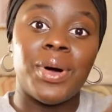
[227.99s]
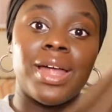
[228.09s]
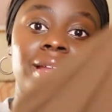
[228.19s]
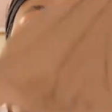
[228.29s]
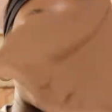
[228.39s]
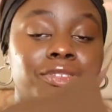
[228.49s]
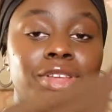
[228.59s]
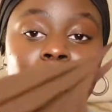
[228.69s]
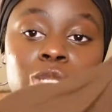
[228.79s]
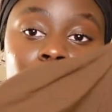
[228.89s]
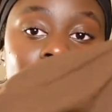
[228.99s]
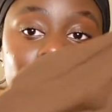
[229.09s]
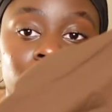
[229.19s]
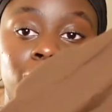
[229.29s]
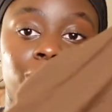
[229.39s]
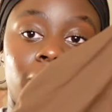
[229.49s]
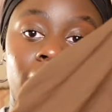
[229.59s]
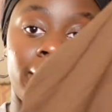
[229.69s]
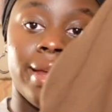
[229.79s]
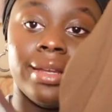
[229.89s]
but it's definitely a super comfortable
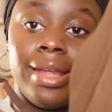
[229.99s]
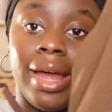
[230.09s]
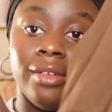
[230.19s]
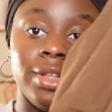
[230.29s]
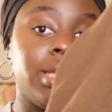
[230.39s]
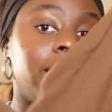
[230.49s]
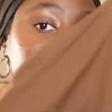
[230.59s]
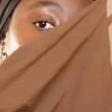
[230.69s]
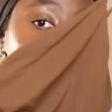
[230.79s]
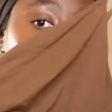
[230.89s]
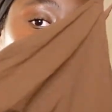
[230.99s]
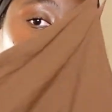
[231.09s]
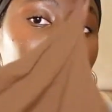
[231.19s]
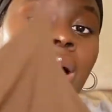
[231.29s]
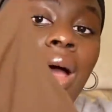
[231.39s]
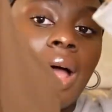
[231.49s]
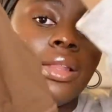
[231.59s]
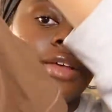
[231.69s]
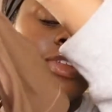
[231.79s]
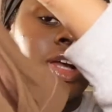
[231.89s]
bra and yeah I really like it so I
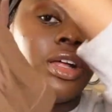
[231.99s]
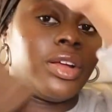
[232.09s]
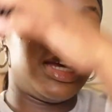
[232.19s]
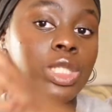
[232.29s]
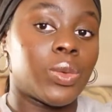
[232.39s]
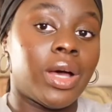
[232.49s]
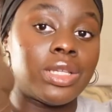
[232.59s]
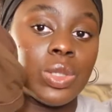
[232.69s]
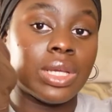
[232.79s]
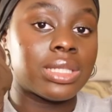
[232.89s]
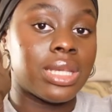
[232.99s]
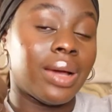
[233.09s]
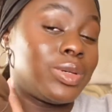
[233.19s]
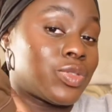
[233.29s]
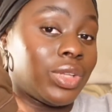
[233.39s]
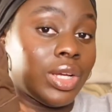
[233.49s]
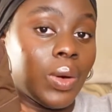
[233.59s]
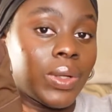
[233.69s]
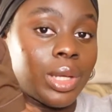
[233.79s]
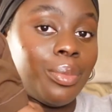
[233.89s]
love the color as well as you can see I was really
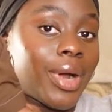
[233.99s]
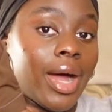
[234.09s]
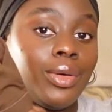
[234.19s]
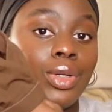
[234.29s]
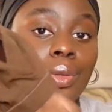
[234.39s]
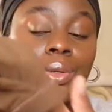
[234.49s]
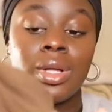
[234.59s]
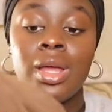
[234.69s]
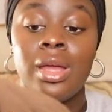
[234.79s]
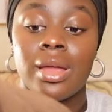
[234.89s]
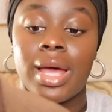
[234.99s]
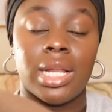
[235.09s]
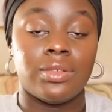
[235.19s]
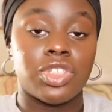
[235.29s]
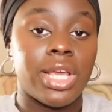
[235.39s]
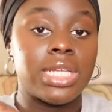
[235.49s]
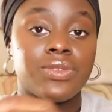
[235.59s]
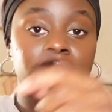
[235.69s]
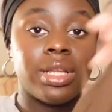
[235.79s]
going with the brown nude kind of shades for